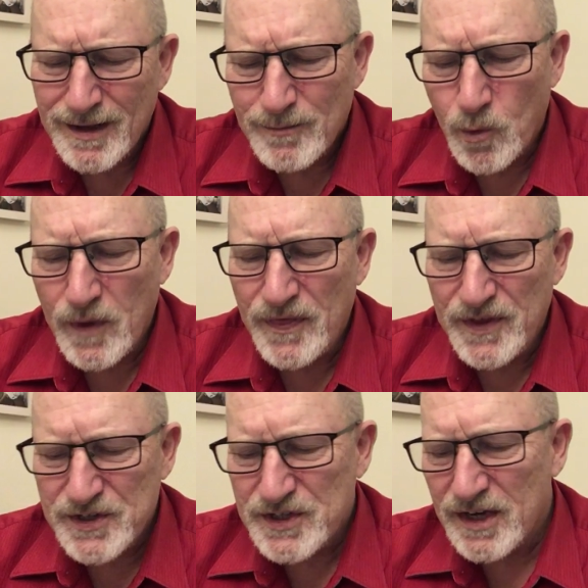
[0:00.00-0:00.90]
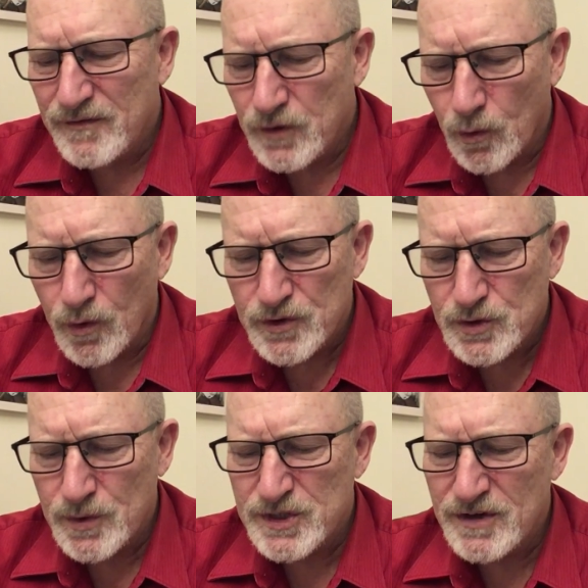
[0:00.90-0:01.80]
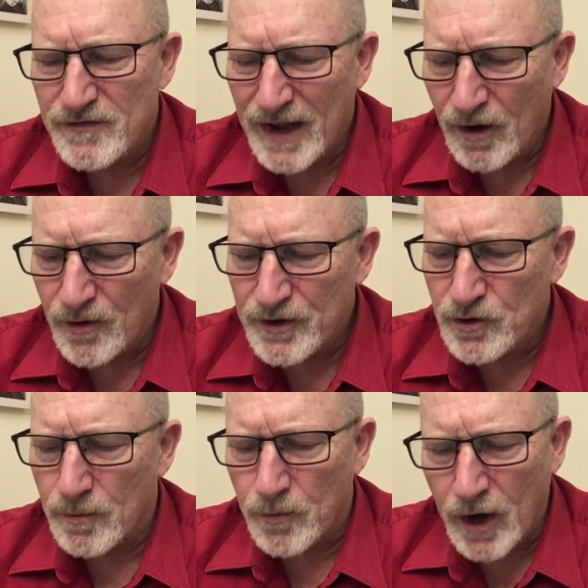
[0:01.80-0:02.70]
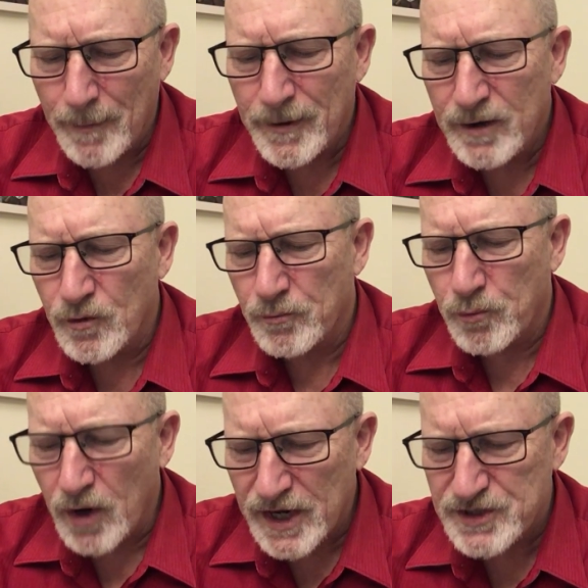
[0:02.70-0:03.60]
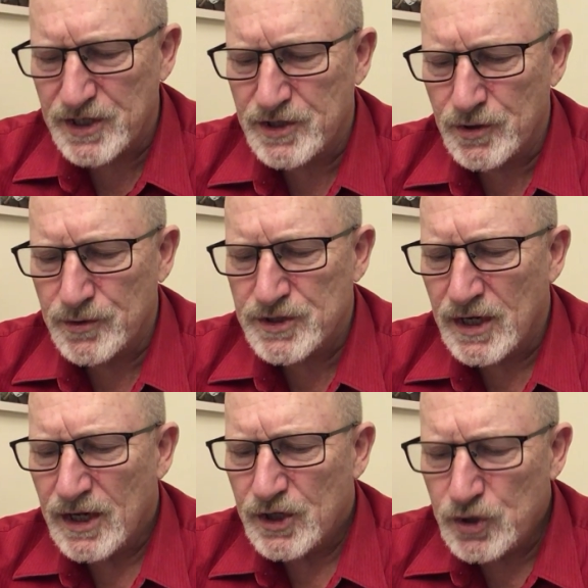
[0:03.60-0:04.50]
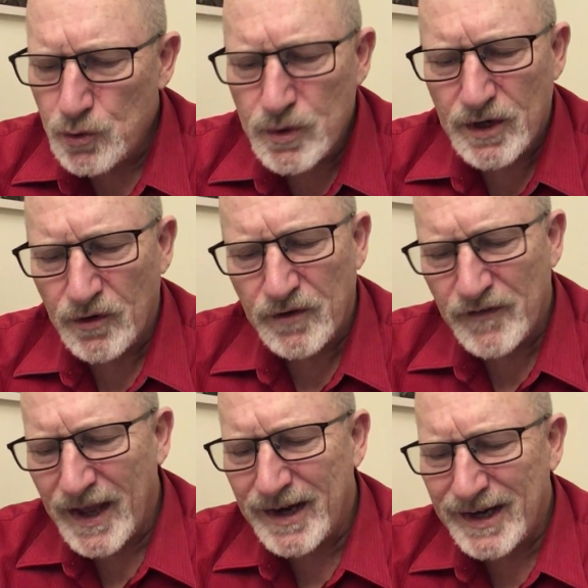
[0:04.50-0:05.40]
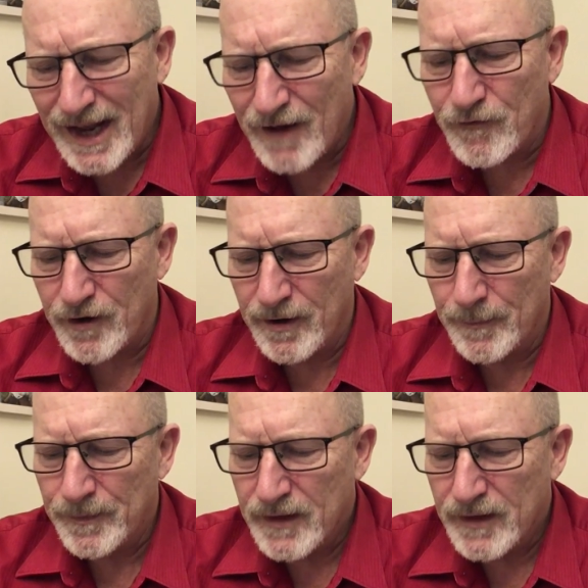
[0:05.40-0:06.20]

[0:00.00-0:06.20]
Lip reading: But when this son of yours, who has devoured your property with prostitutes, you killed the fattened calf for him.'